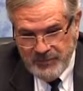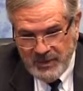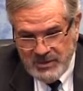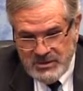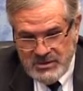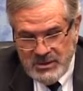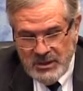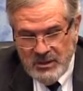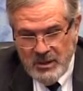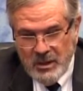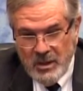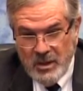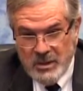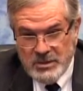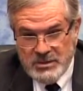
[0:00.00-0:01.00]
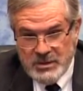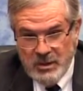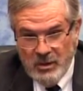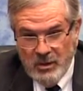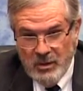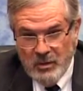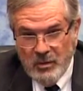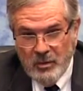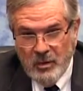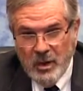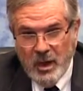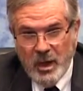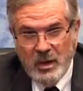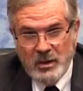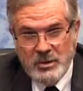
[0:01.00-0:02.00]
Seton Hall is a local
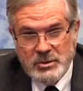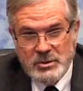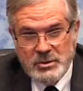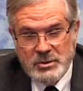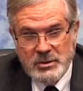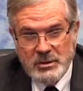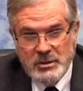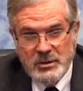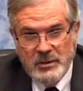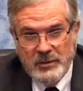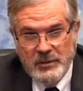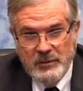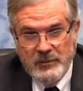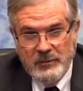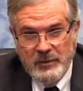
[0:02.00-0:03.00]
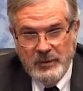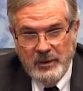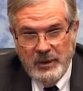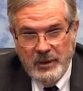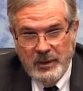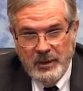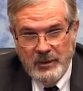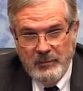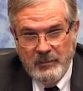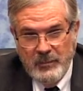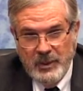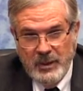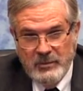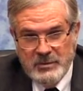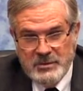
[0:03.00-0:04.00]
college.
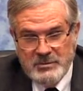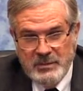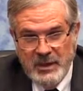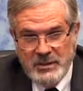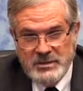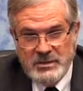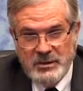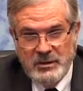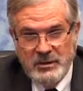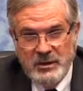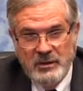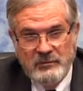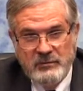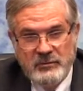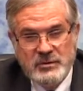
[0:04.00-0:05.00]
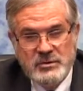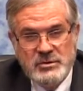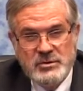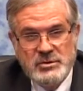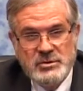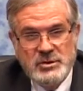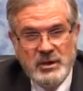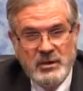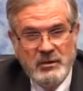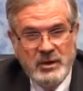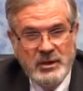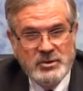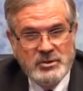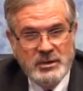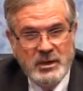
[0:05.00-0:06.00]
It was basically a
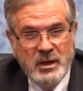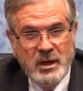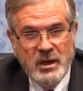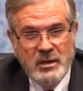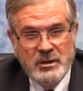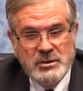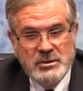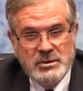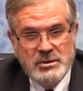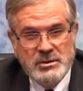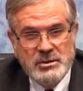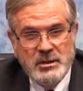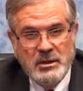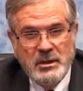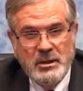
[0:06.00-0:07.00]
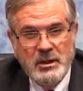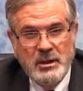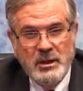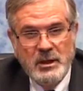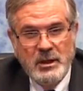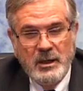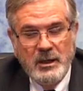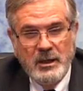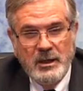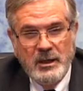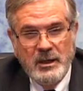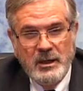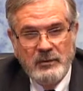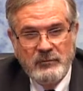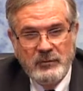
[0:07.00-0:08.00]
first-generation college.
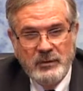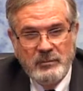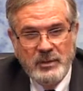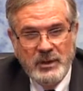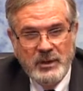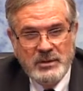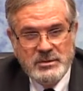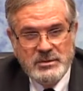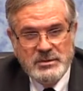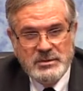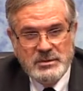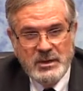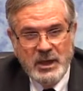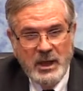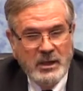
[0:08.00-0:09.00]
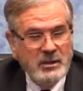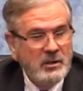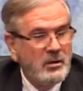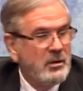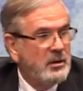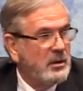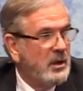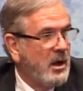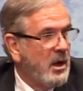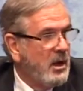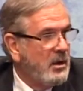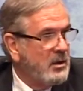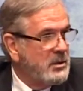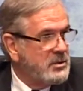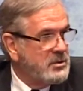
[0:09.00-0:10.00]
If your parents hadn't gone to
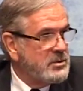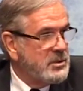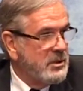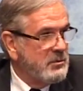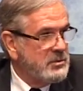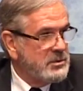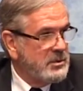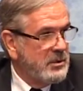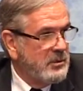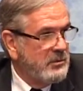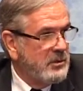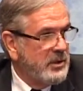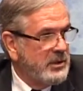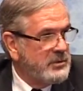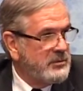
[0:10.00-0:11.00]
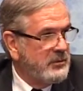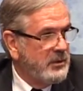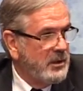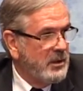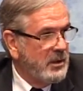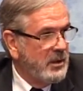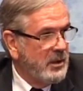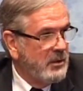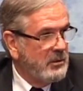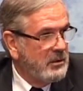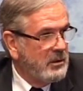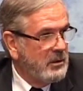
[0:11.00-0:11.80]
college, it was a good place for you to go.